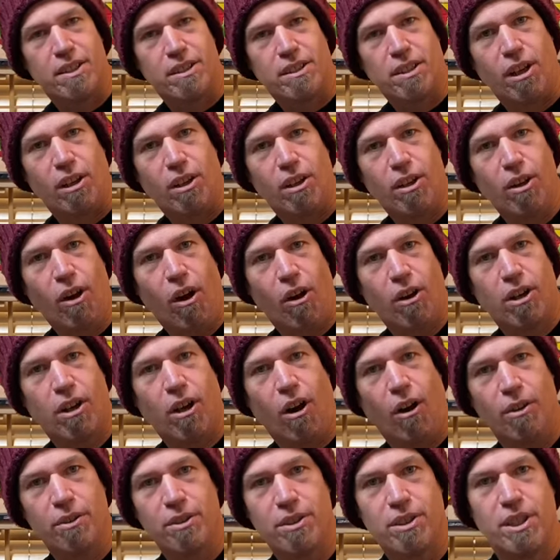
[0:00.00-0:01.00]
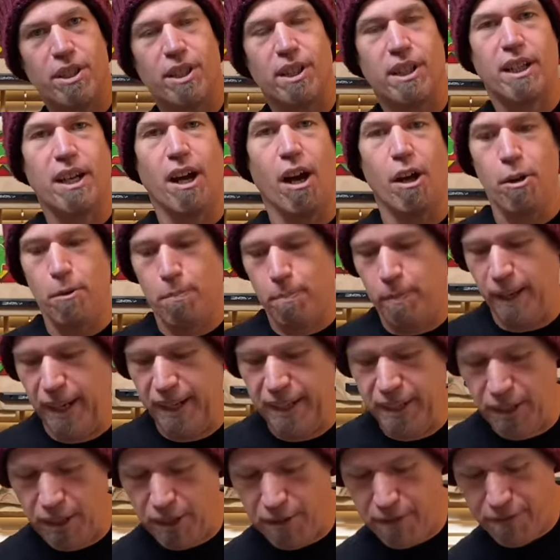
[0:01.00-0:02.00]
to lock onto the
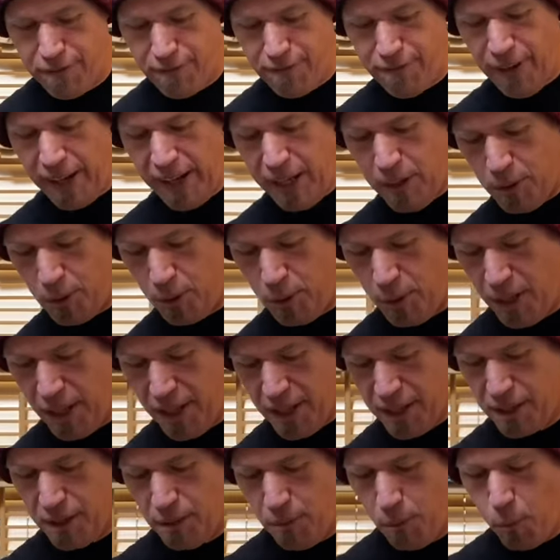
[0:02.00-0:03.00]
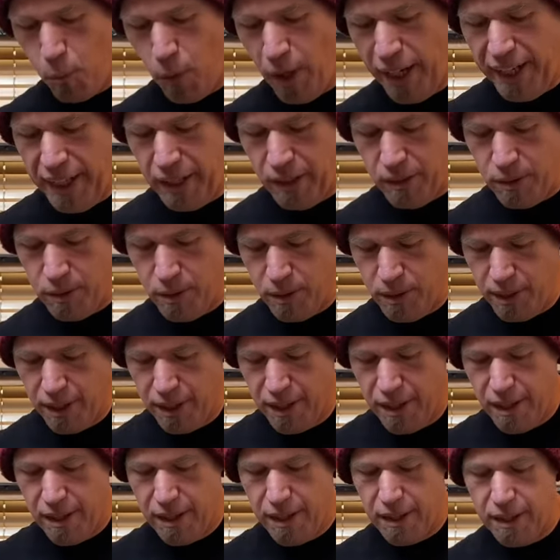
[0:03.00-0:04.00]
coping. You can feel the wheel
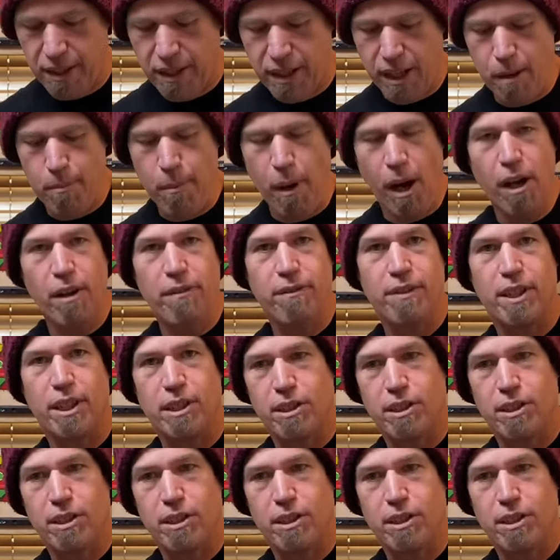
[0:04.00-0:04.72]
come over the